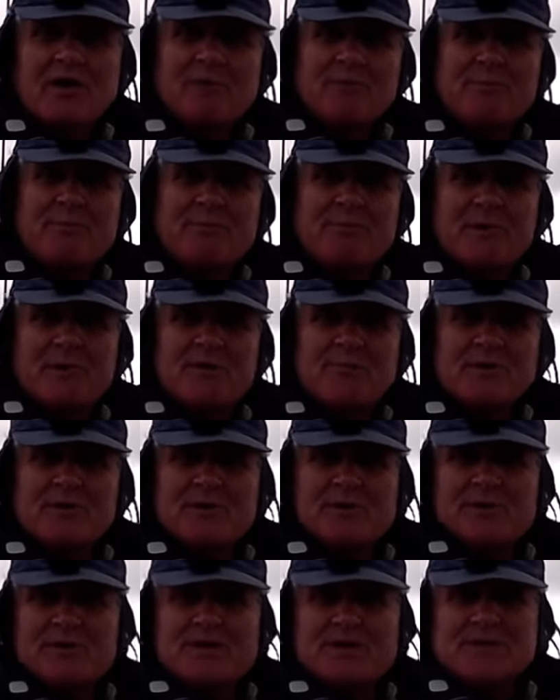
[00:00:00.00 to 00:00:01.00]
on
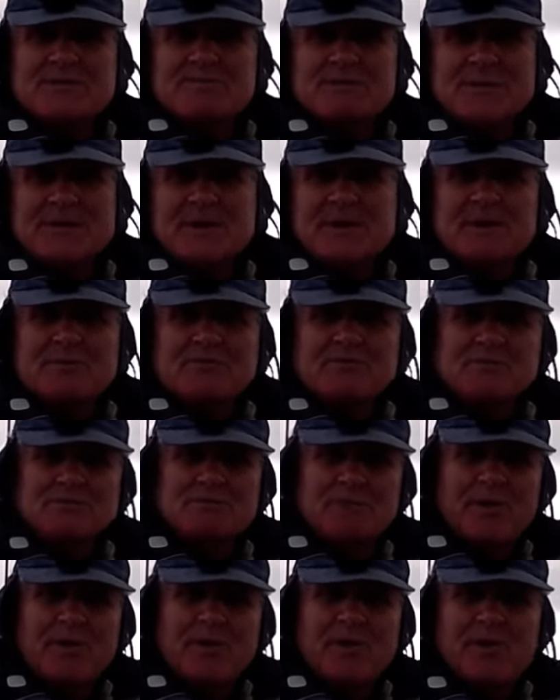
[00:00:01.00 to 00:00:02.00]
at least picking up some
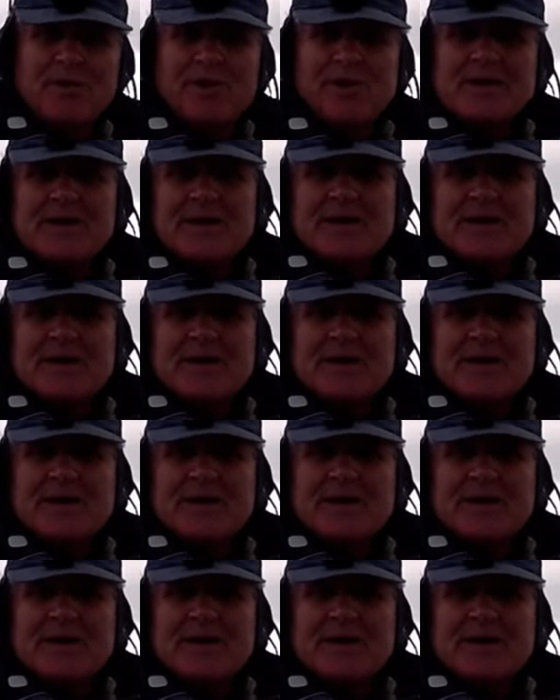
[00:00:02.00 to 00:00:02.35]
pollock,